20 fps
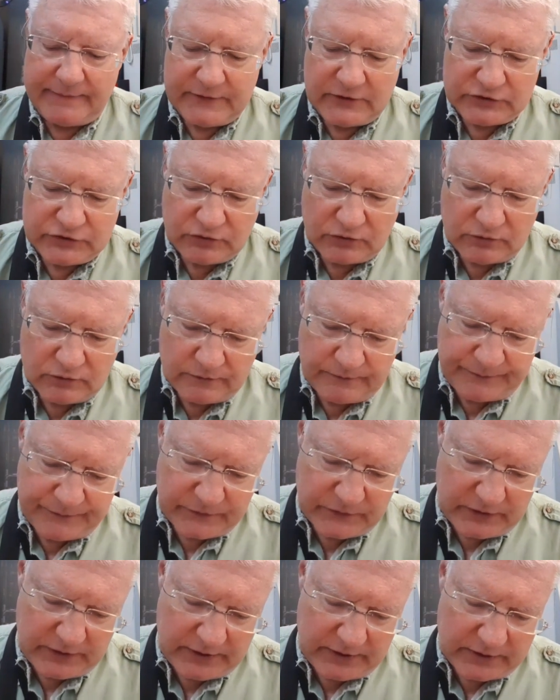The tong,
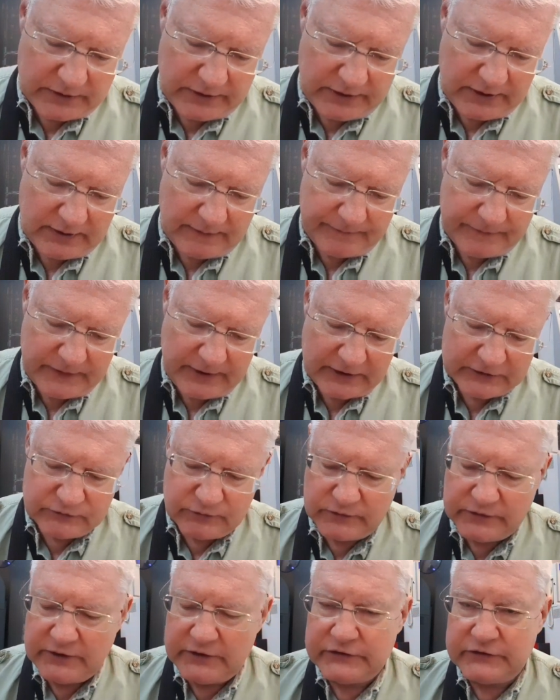and yeah, that's
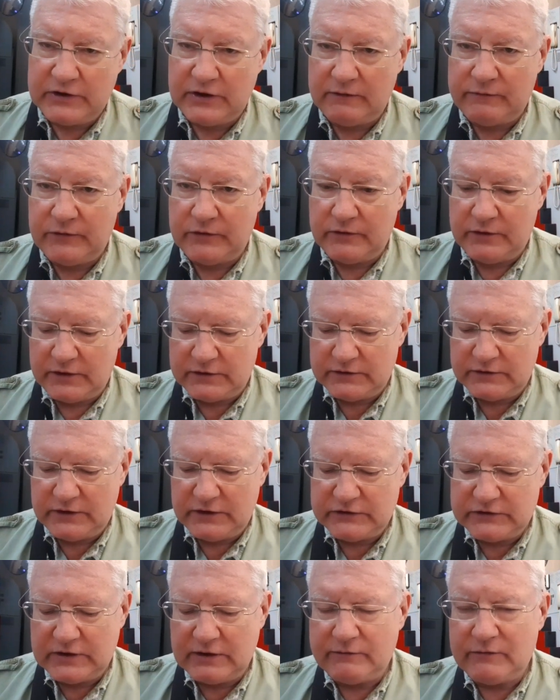what these give you.
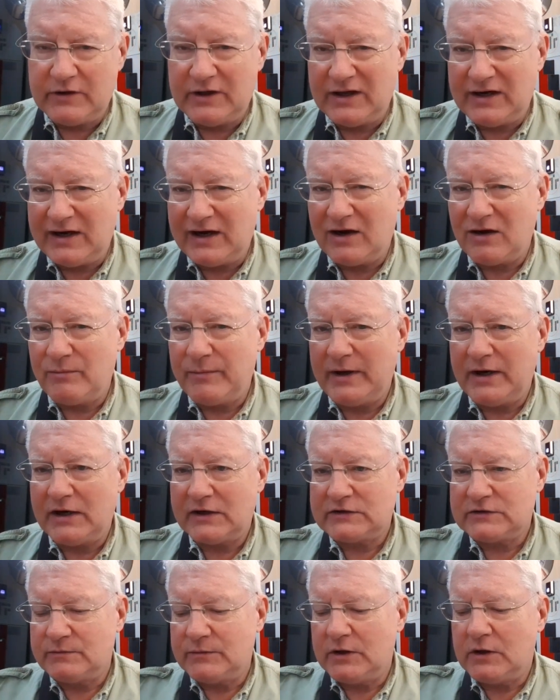These give you that aromatic
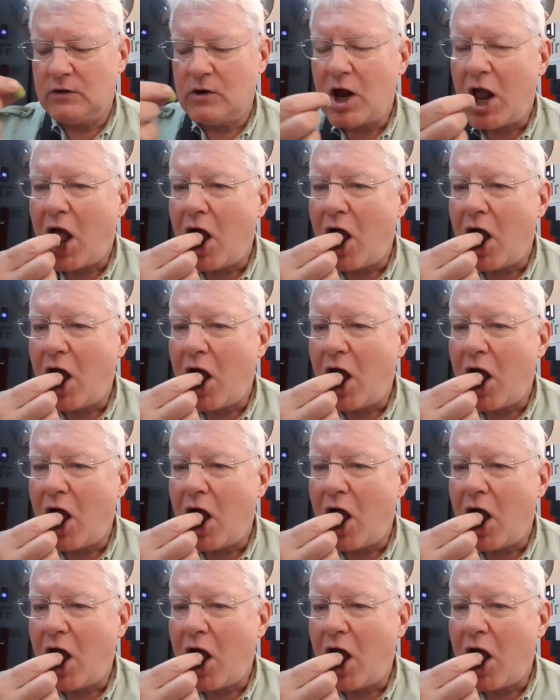smell.